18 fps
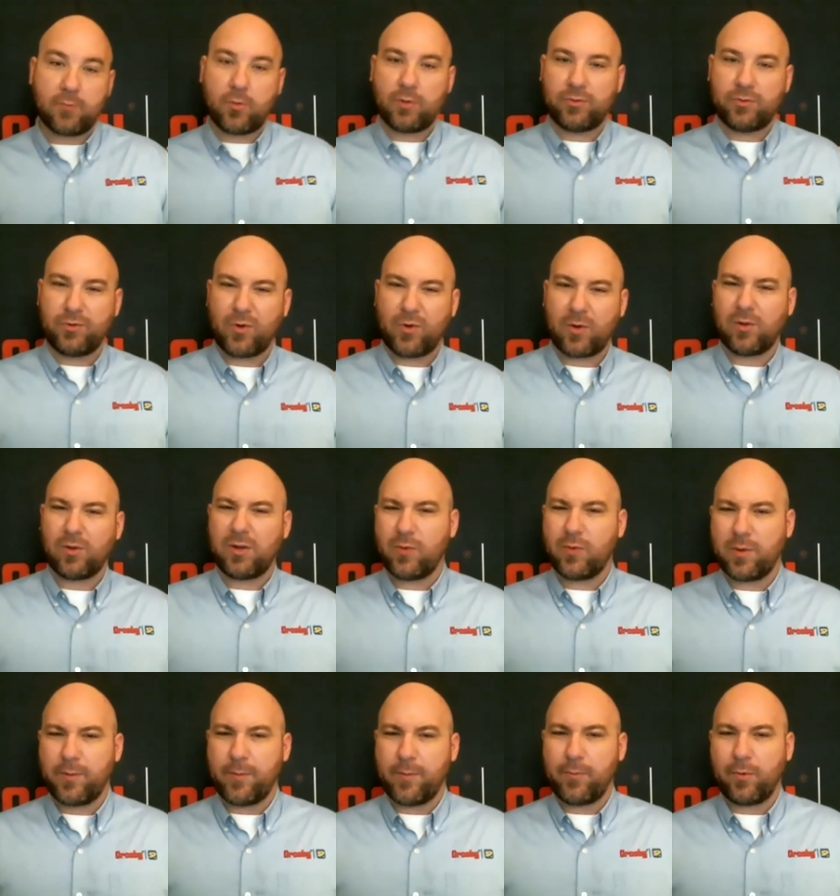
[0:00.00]
well, do I really want to
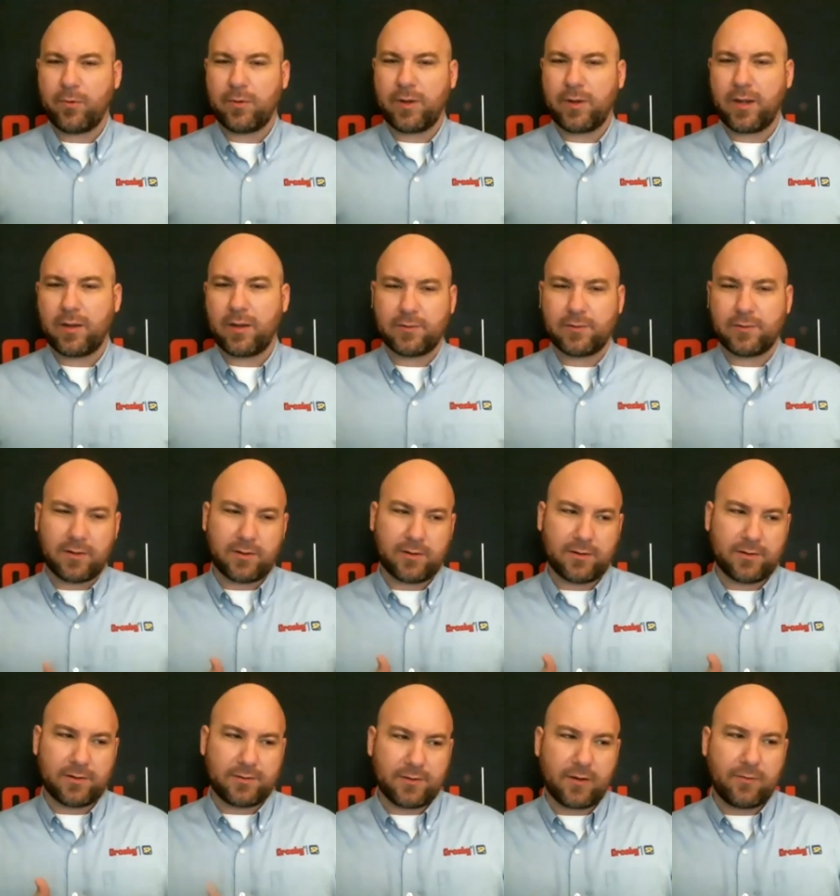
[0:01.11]
be pulling out the, the
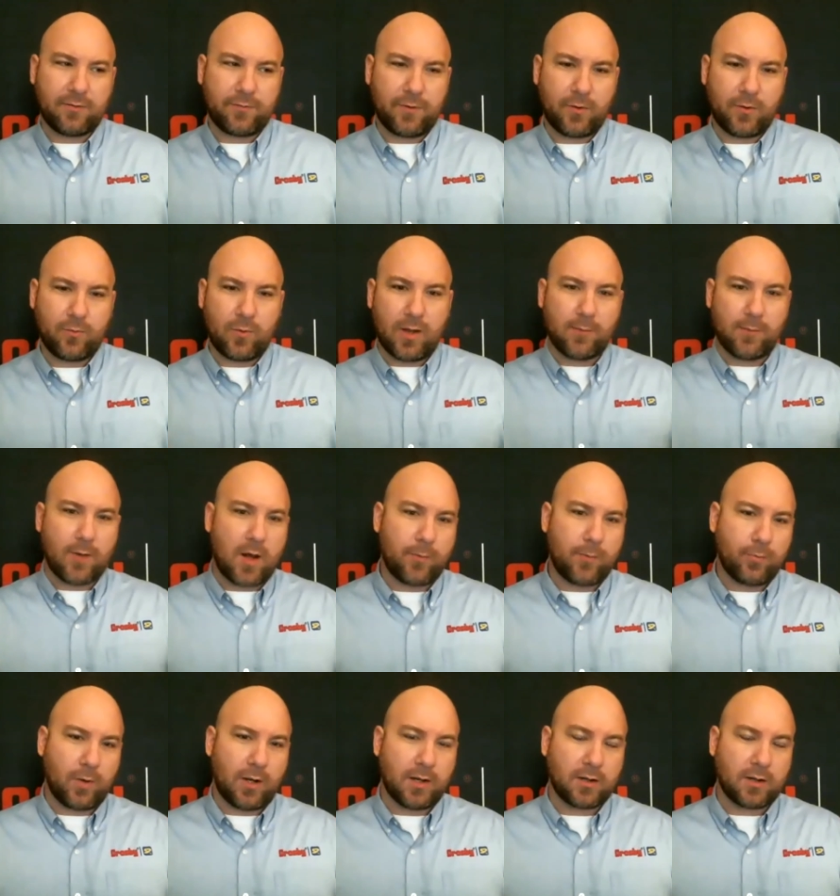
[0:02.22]
cell phone while I'm
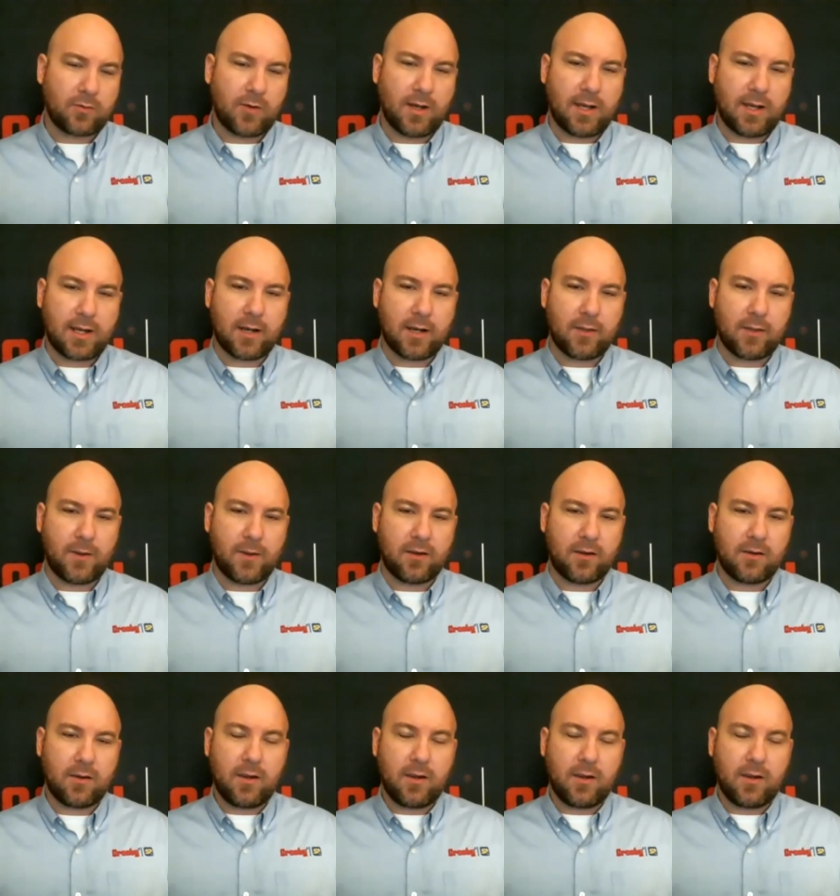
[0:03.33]
operating the crane, that kind of thing?